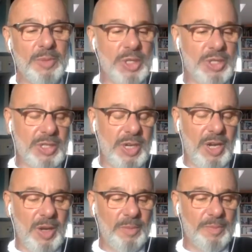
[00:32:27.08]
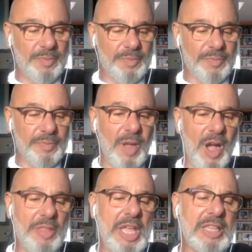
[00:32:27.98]
just
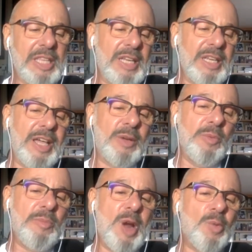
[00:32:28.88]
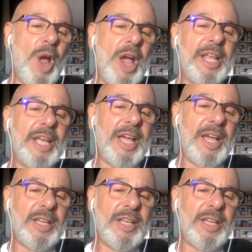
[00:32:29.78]
I think that like my writing